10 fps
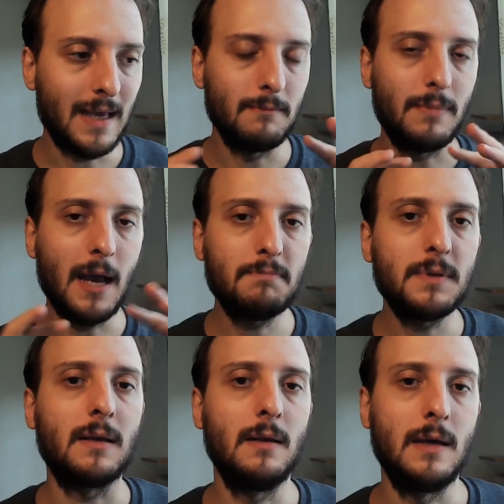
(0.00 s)

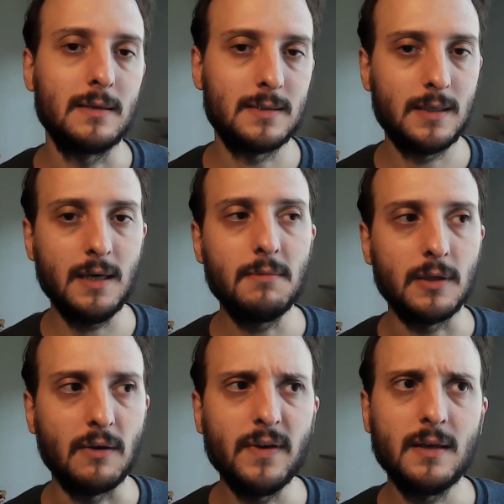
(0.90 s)
hapticless
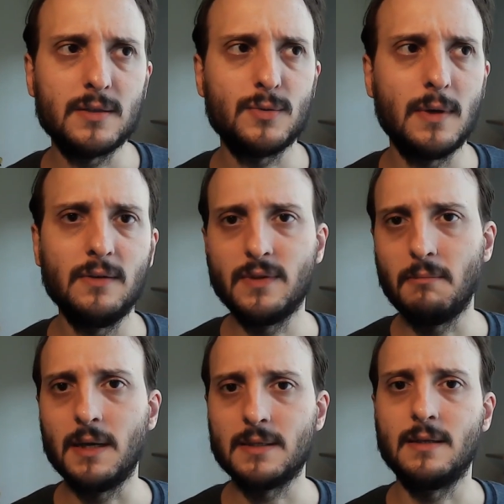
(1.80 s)
keyboard, I think it's one of the
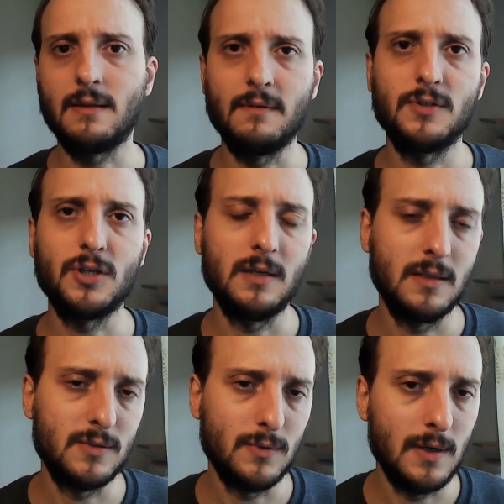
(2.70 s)
best that I've tried
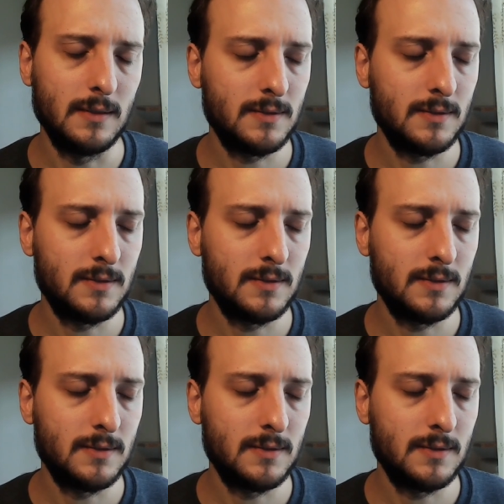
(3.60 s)
as well.